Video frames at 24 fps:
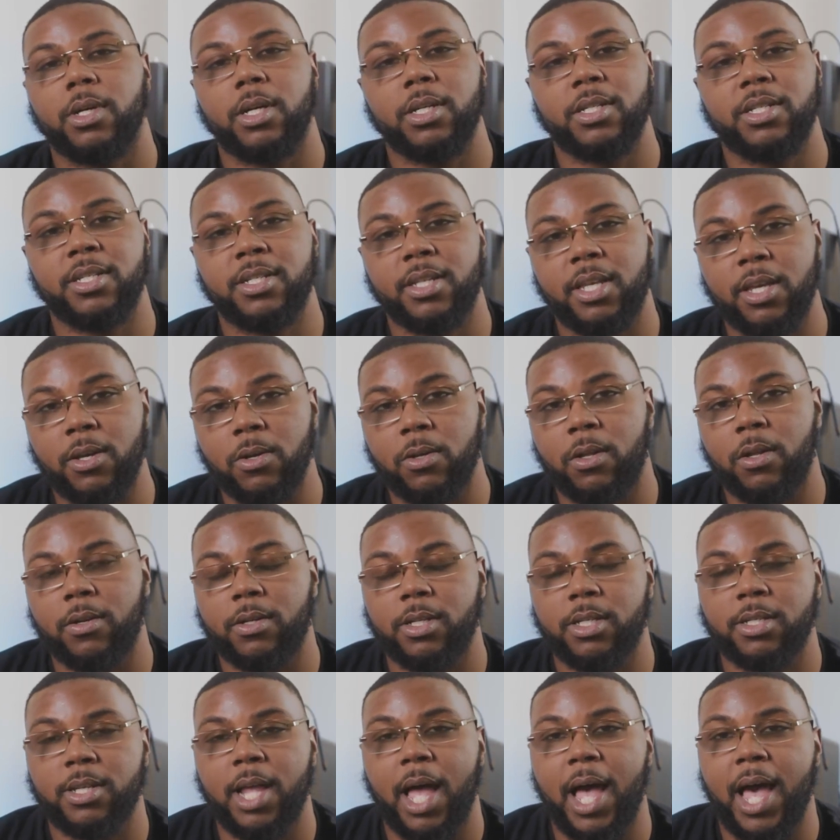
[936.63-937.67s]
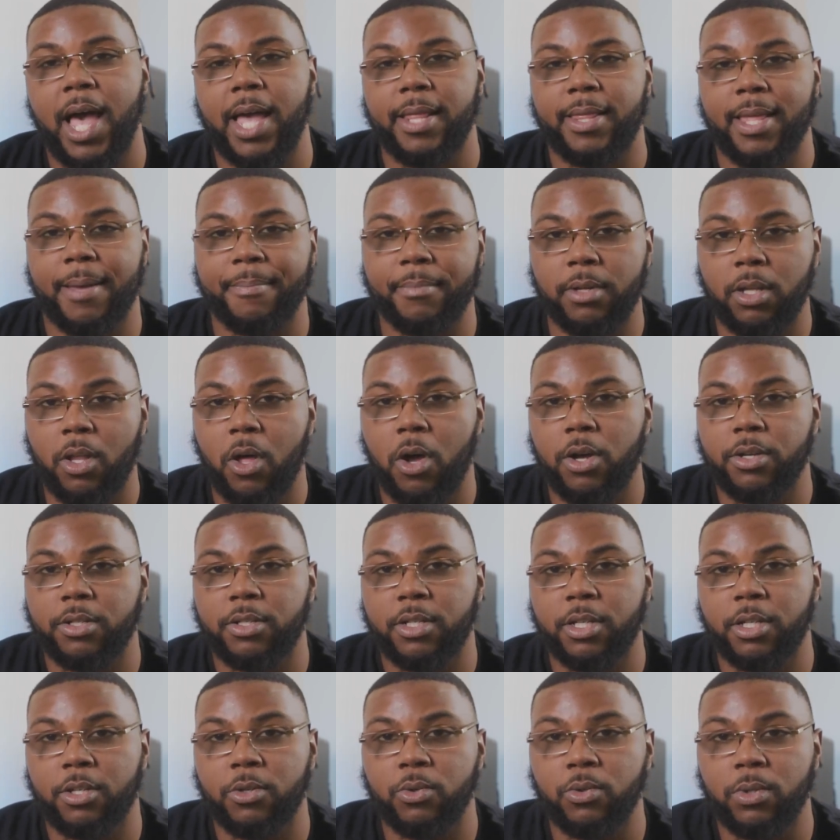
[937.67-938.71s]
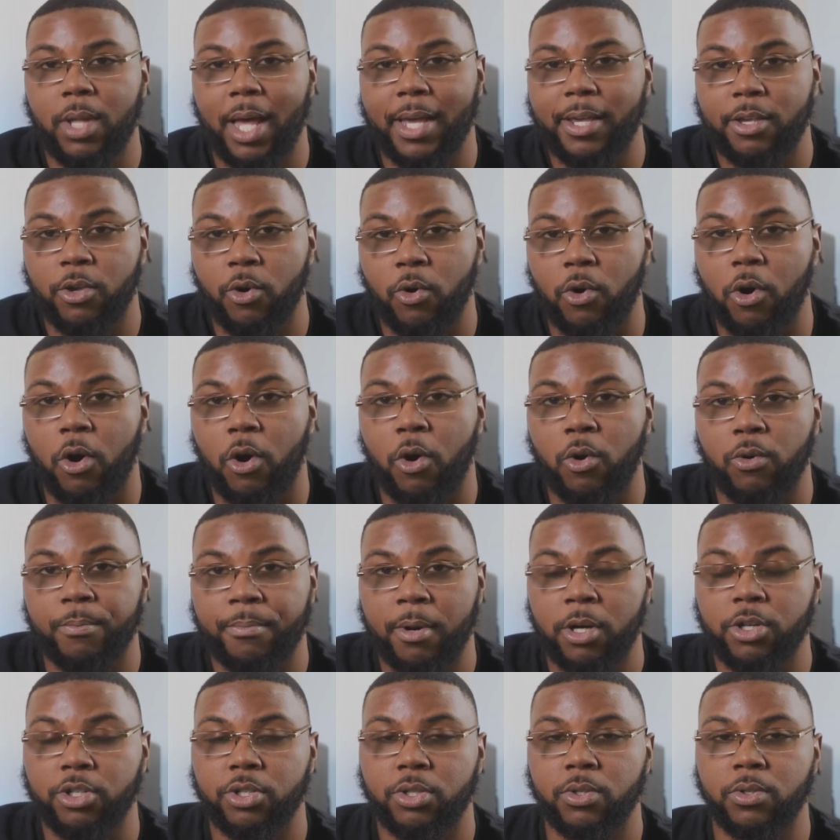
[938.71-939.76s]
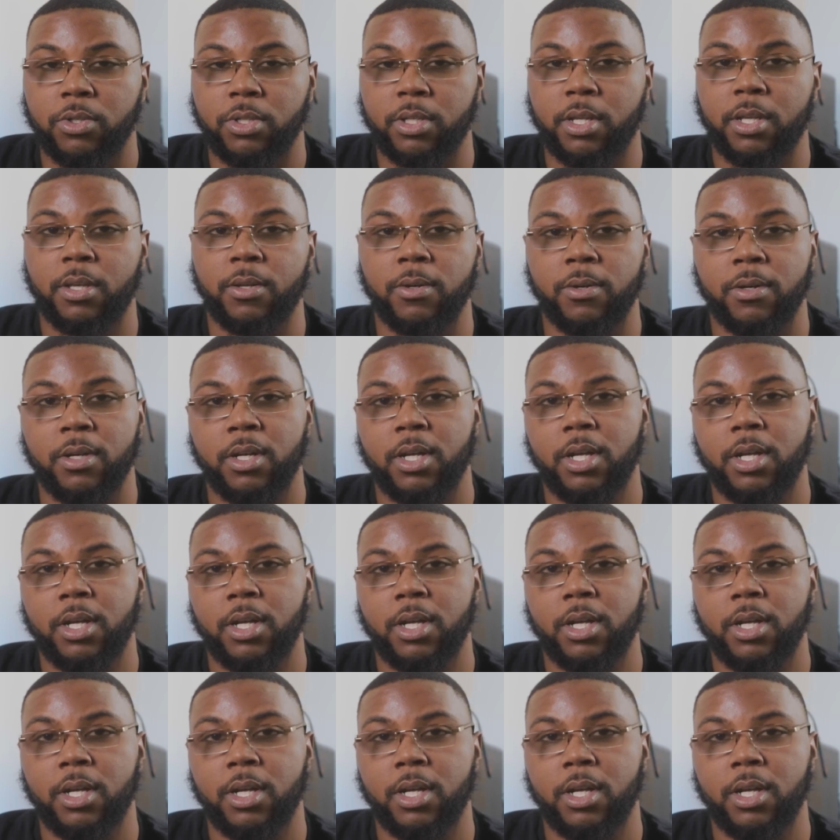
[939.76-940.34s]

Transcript: a skill on the side that belongs to you, like your own personal skill.